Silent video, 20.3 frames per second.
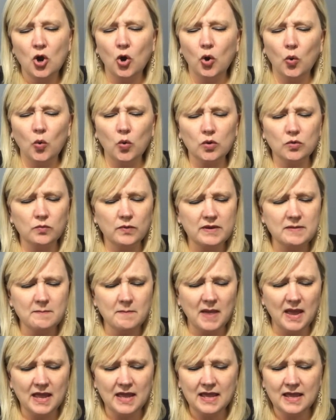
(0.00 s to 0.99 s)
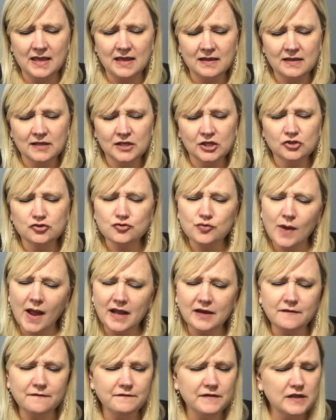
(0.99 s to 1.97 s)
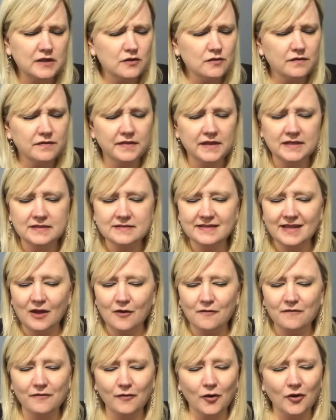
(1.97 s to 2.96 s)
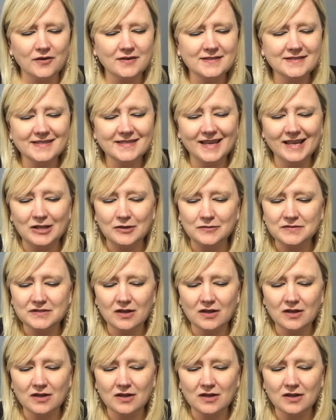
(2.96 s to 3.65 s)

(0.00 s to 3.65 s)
or we may try to figure things out for ourselves.